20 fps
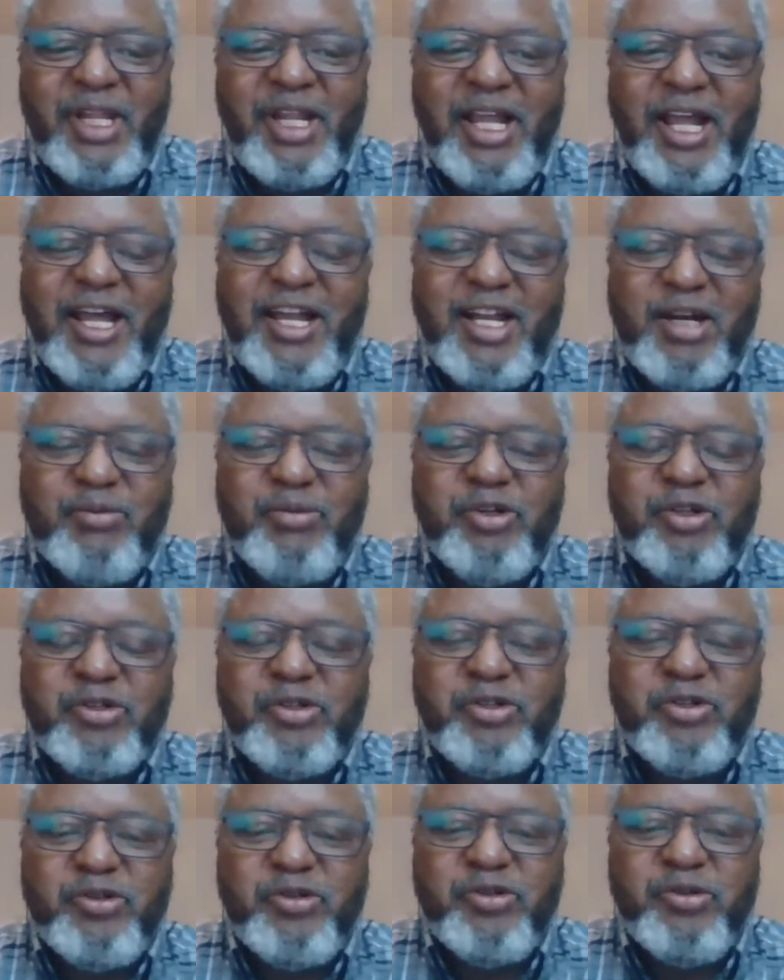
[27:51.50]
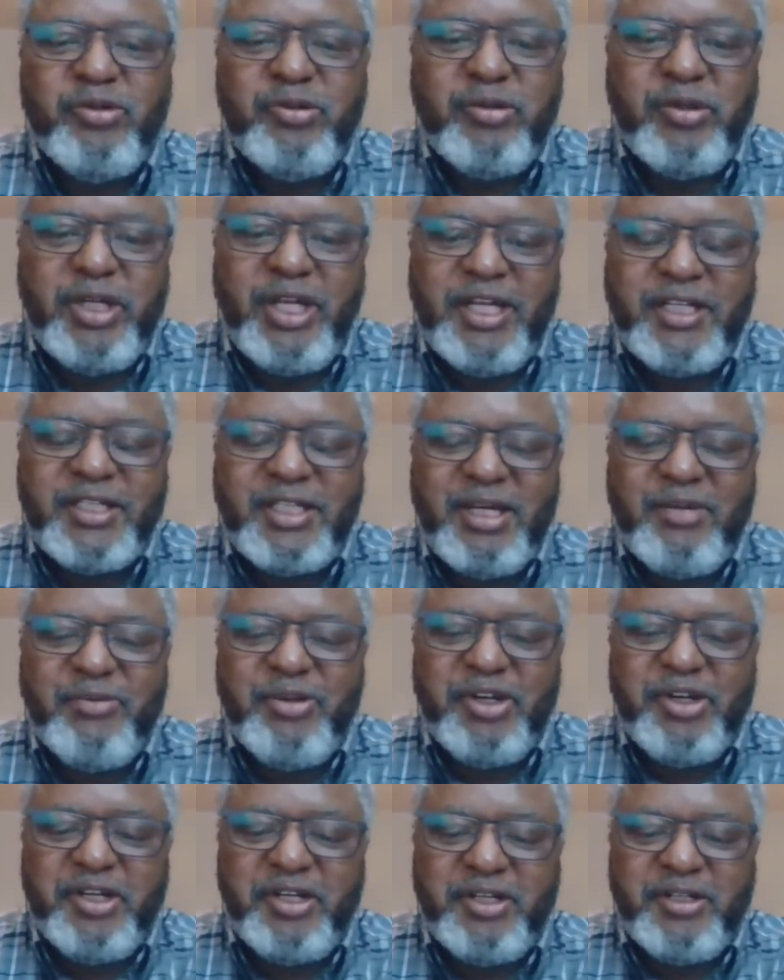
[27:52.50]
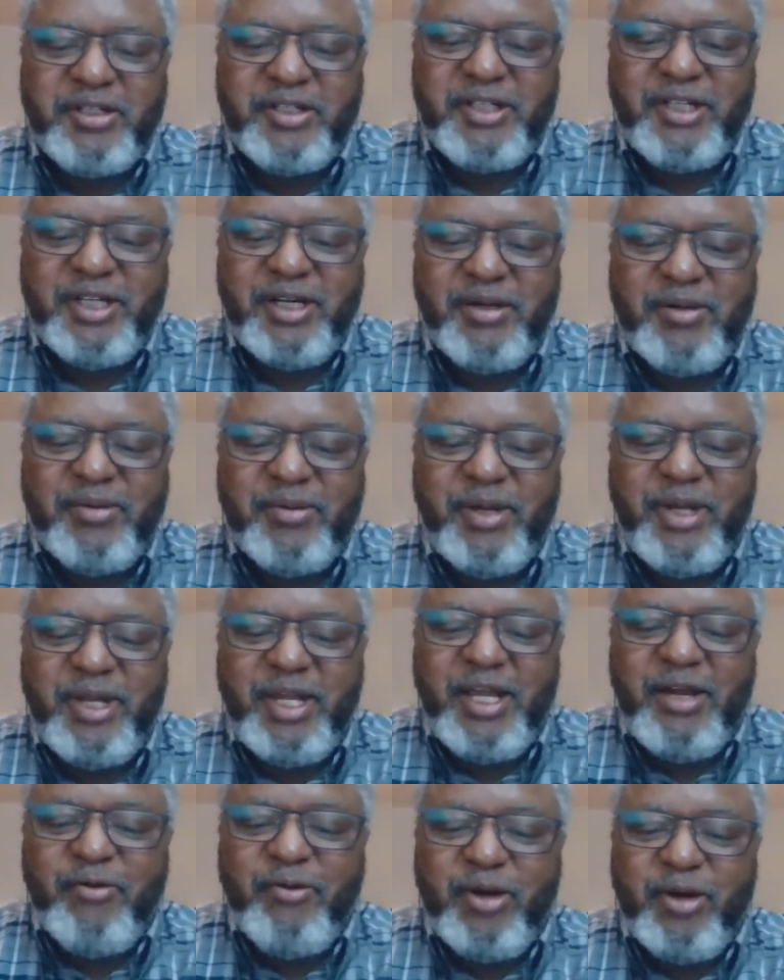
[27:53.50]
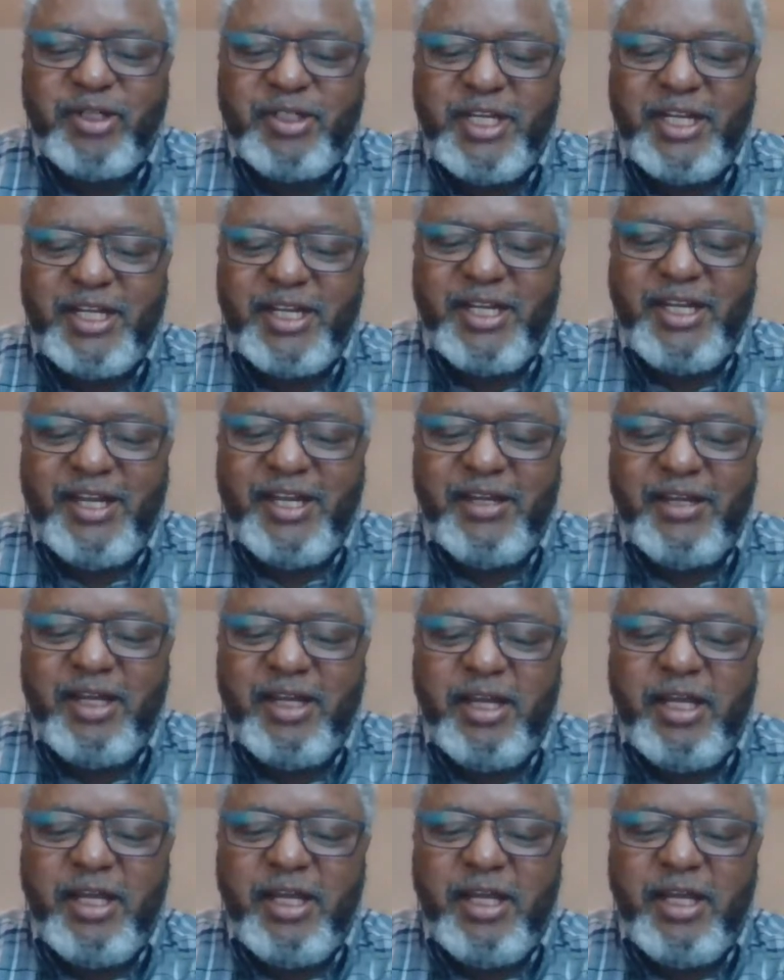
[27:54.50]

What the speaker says: unable to establish himself once again.